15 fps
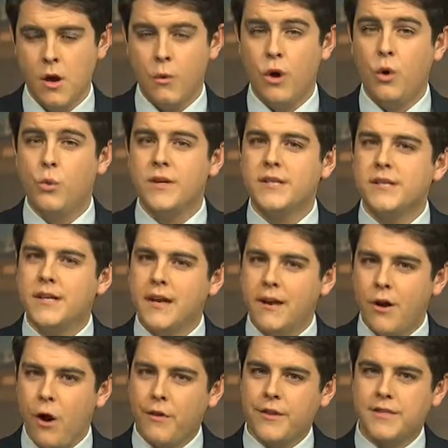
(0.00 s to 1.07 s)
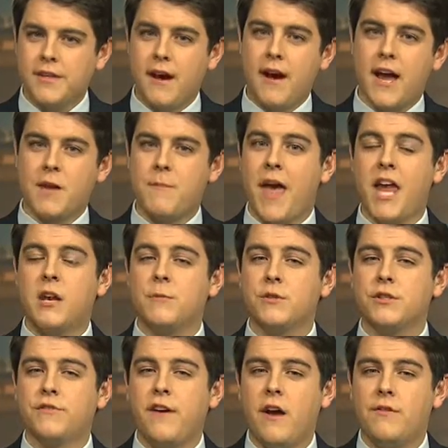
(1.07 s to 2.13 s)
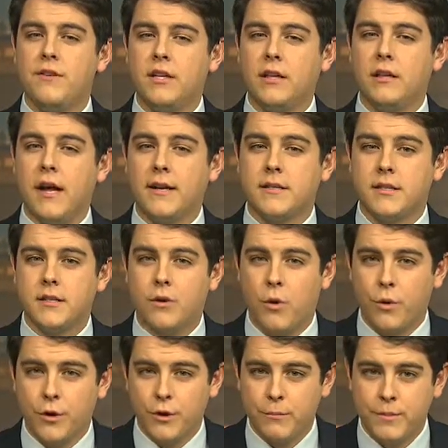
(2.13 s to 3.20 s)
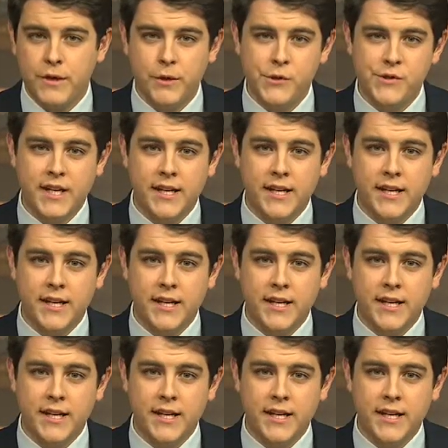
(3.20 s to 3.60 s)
Well, we see it all the time, animals found neglected or abused,